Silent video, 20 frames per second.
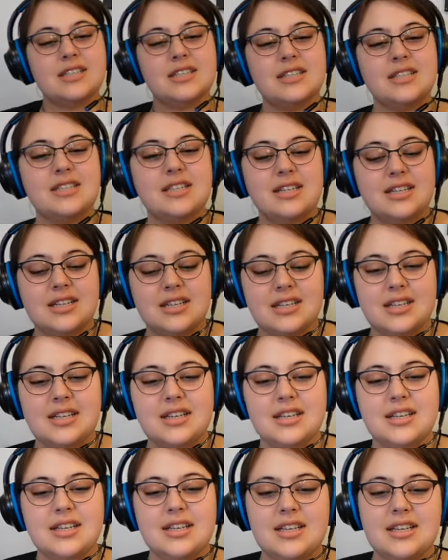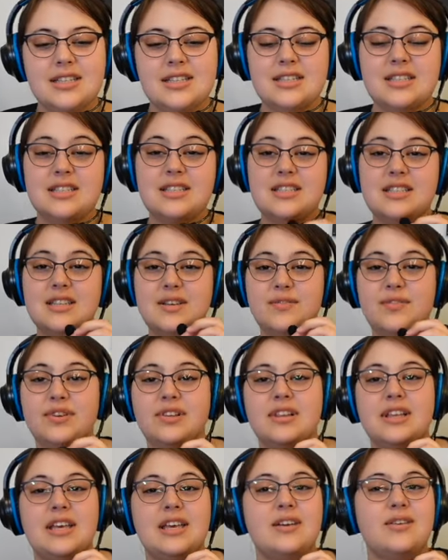It's in a
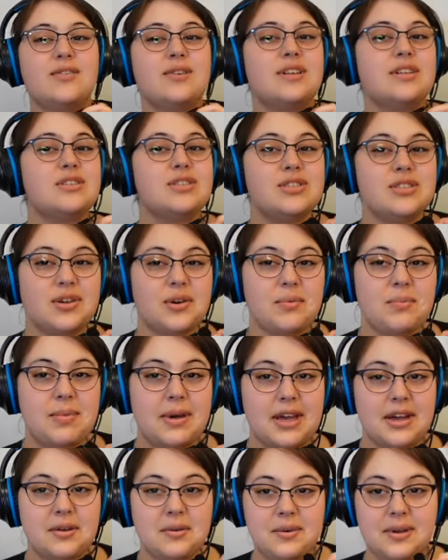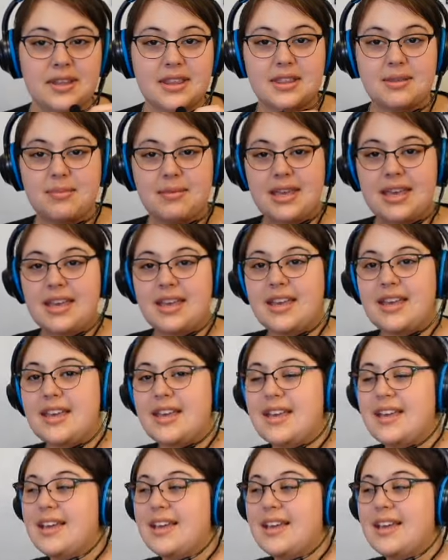different language, so bear with me.